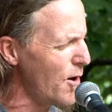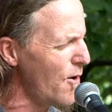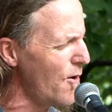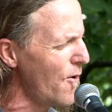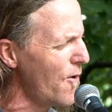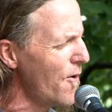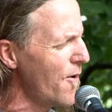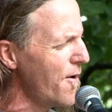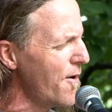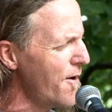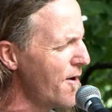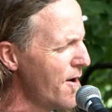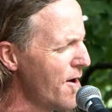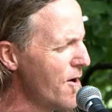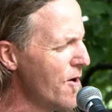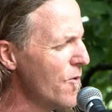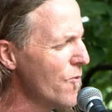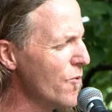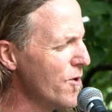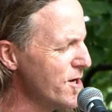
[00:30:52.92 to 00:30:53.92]
poor,
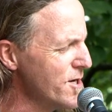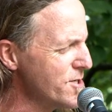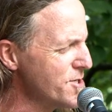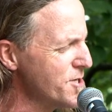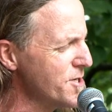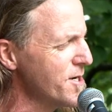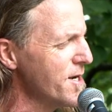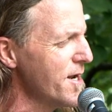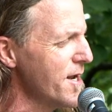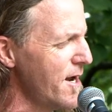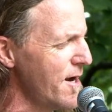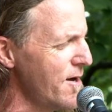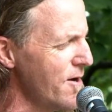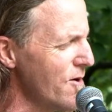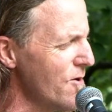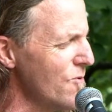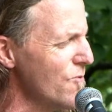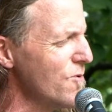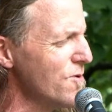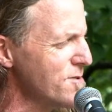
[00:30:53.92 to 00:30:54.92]
wishing
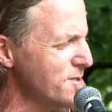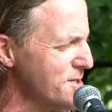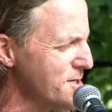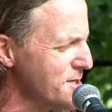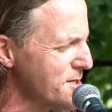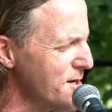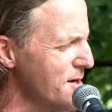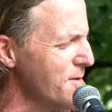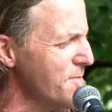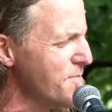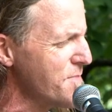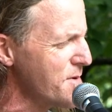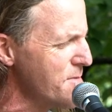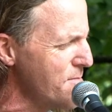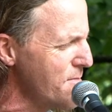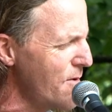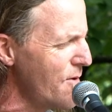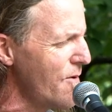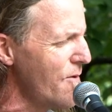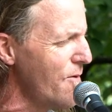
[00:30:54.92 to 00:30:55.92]
there was
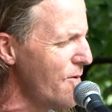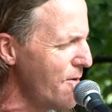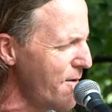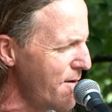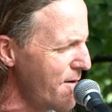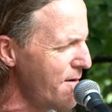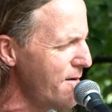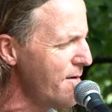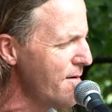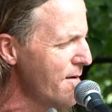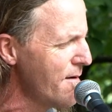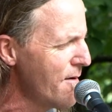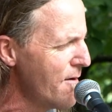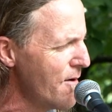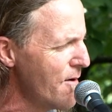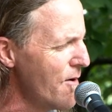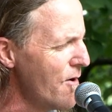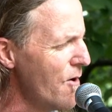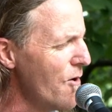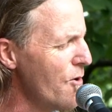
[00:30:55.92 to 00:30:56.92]
something more,
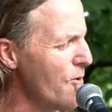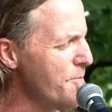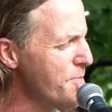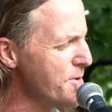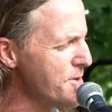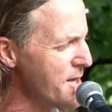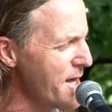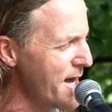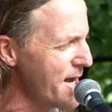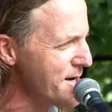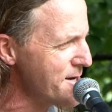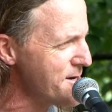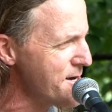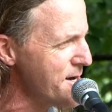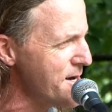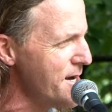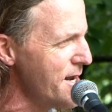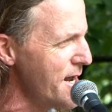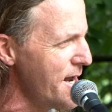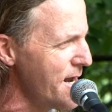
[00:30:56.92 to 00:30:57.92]
hoping that
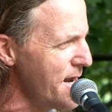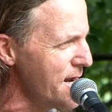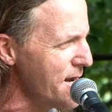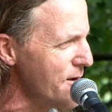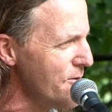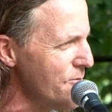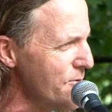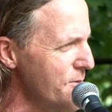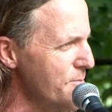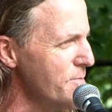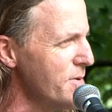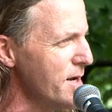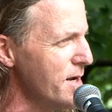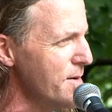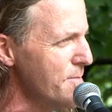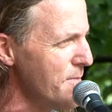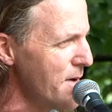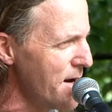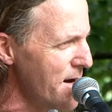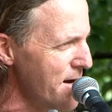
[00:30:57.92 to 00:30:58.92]
today would be
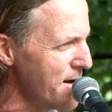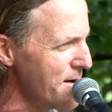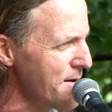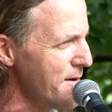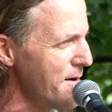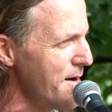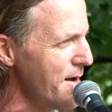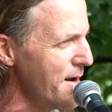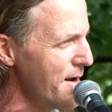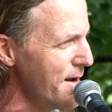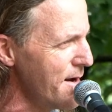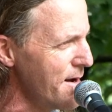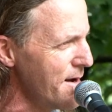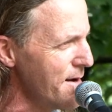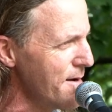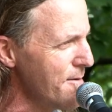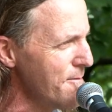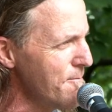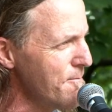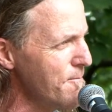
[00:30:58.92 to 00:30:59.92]
my
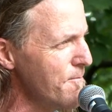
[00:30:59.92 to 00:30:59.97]
day.